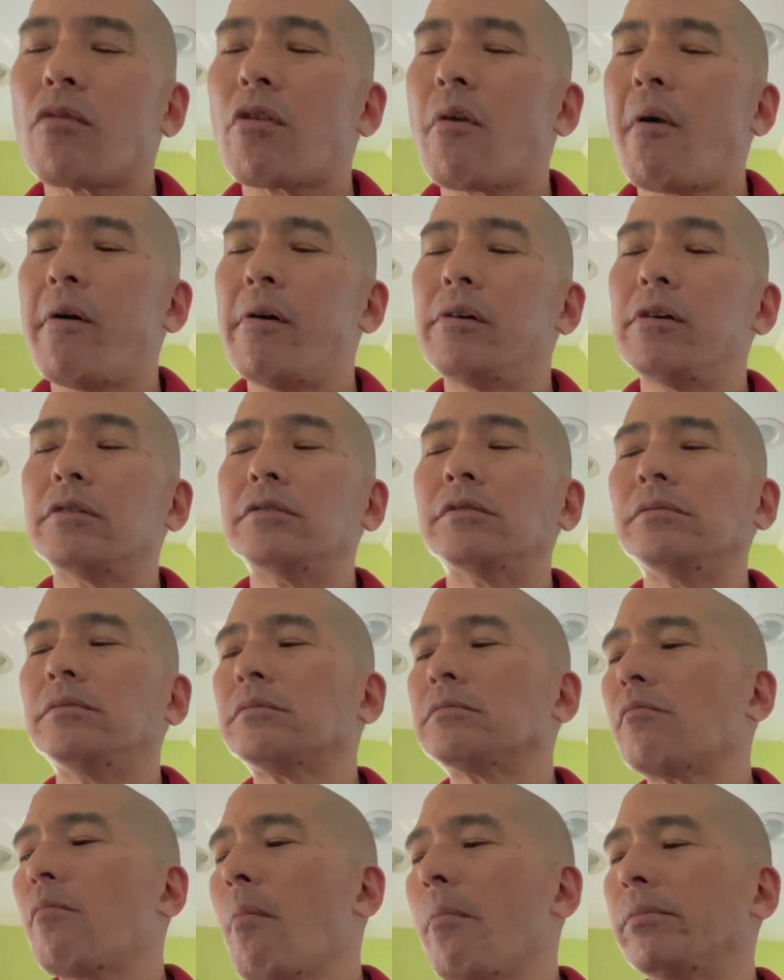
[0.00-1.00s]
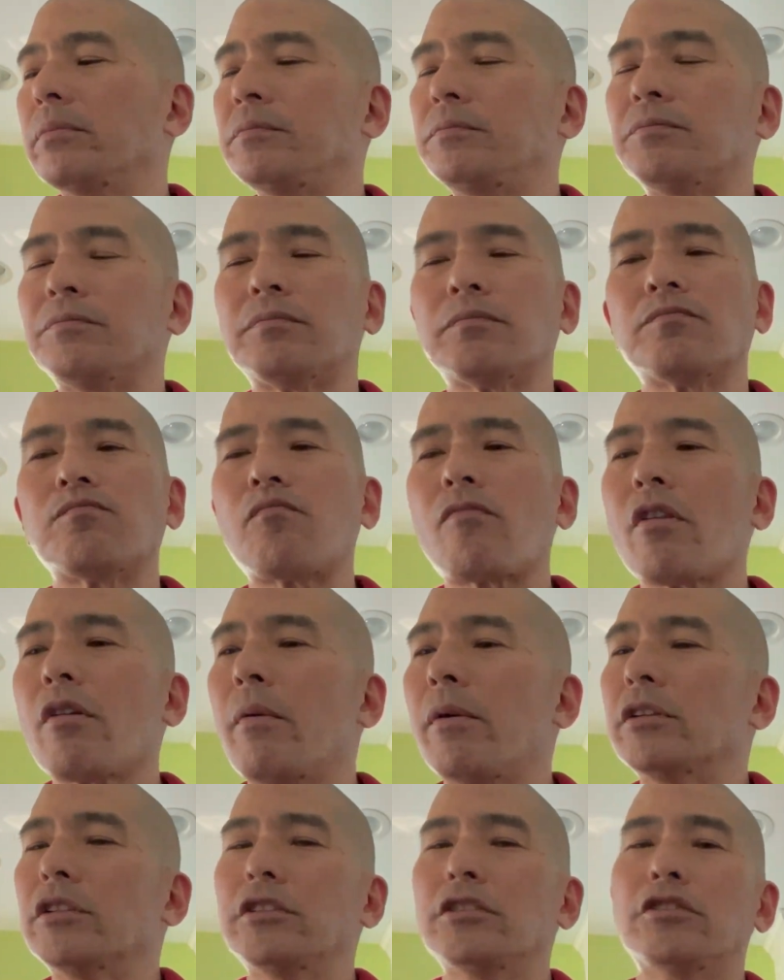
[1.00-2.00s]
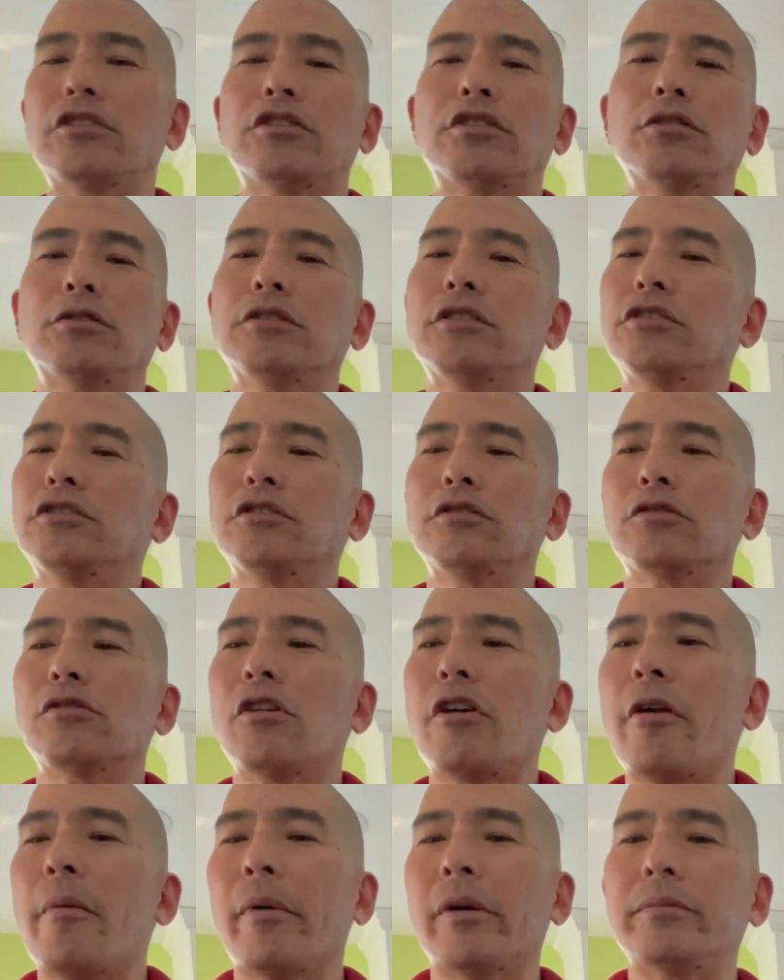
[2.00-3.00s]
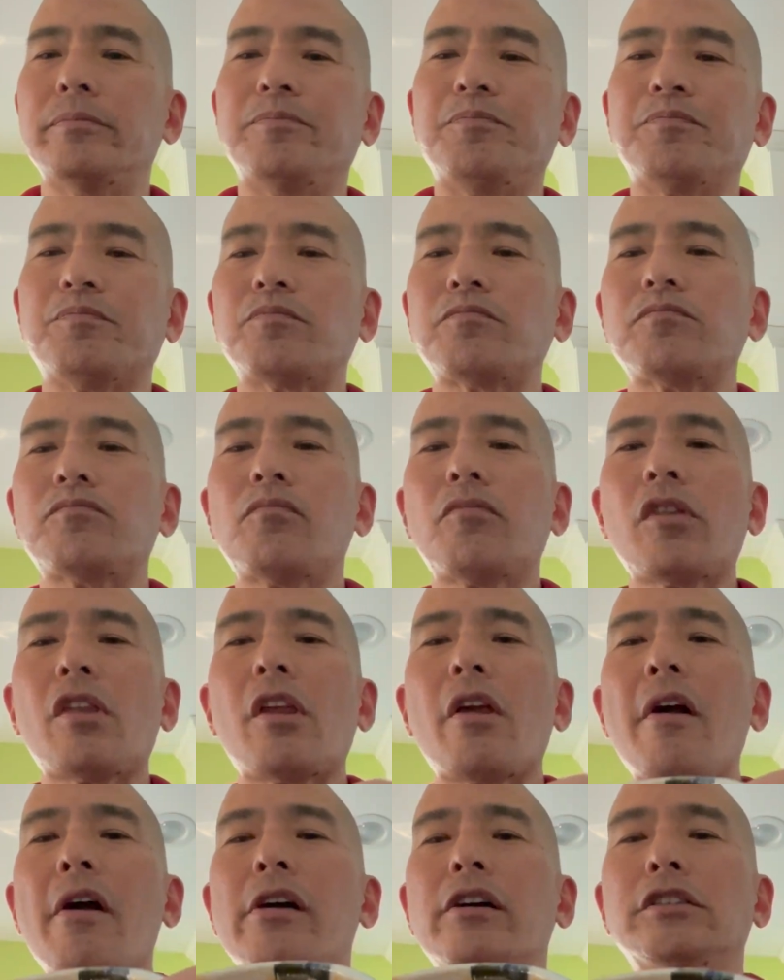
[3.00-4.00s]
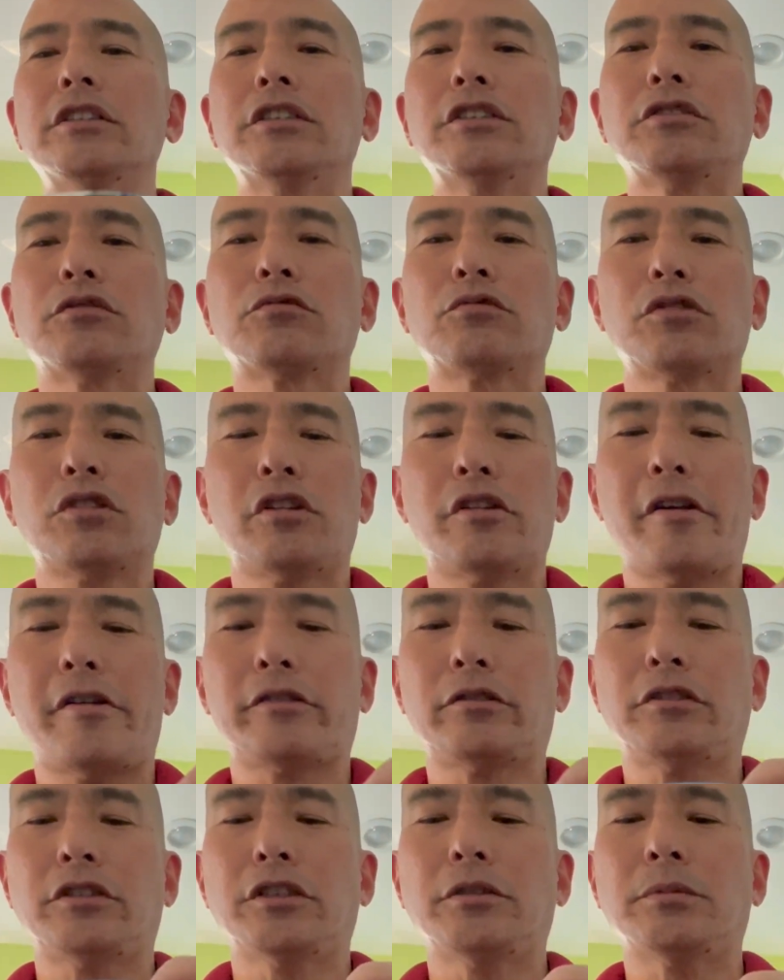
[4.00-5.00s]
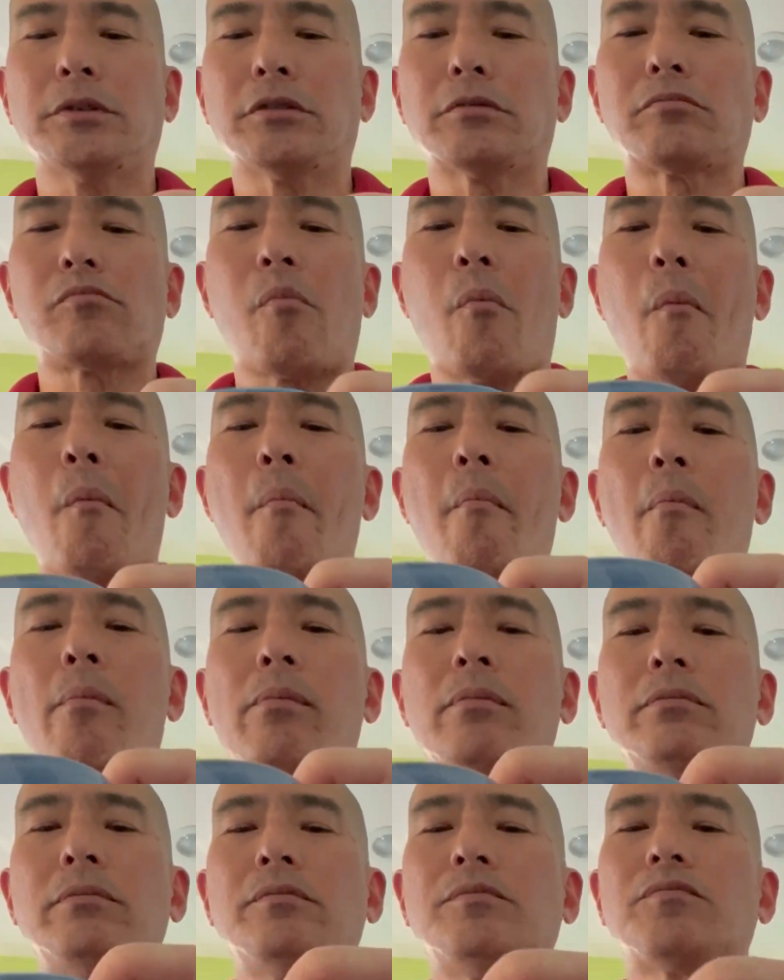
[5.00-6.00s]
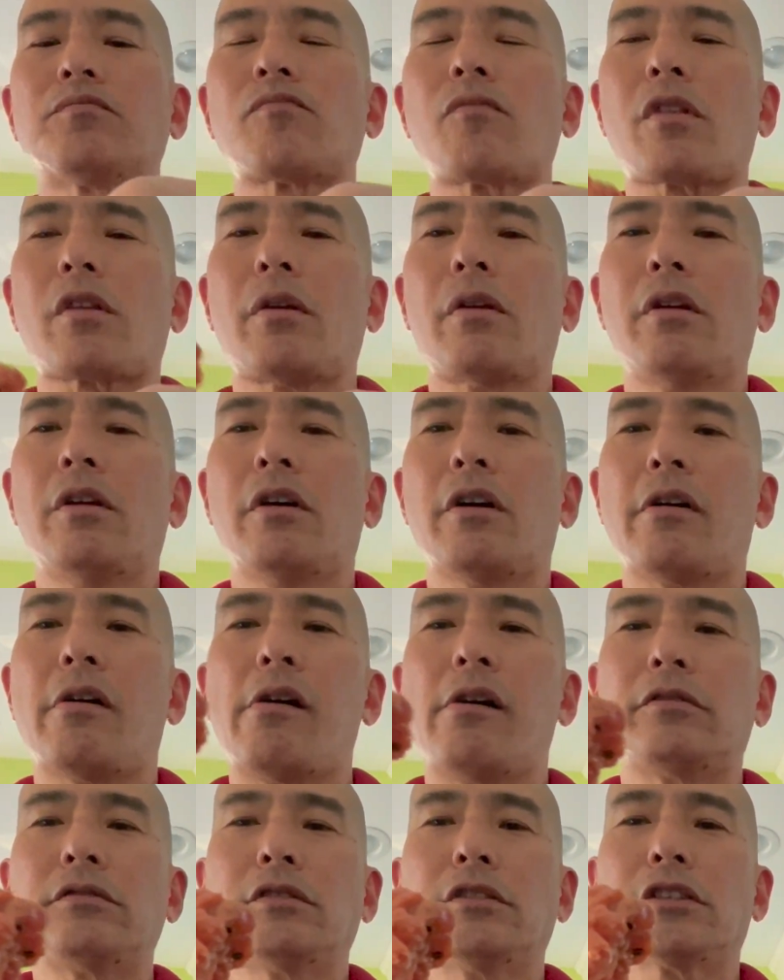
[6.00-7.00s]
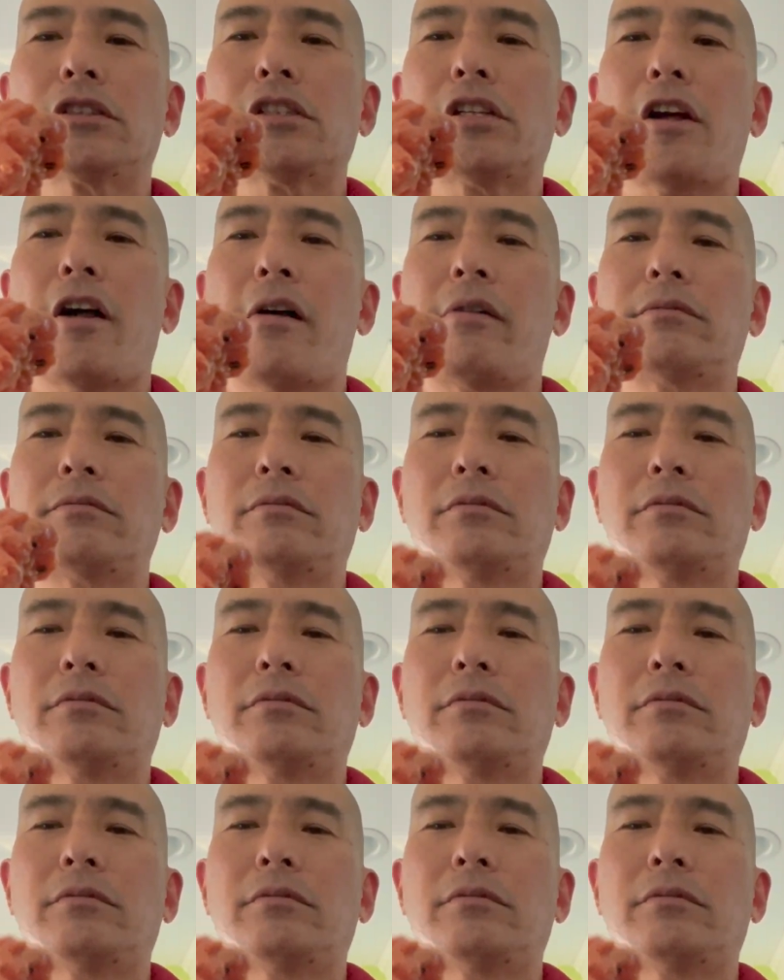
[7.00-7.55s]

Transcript: Oh, this tuna is incredible. It is really incredible. Look at that.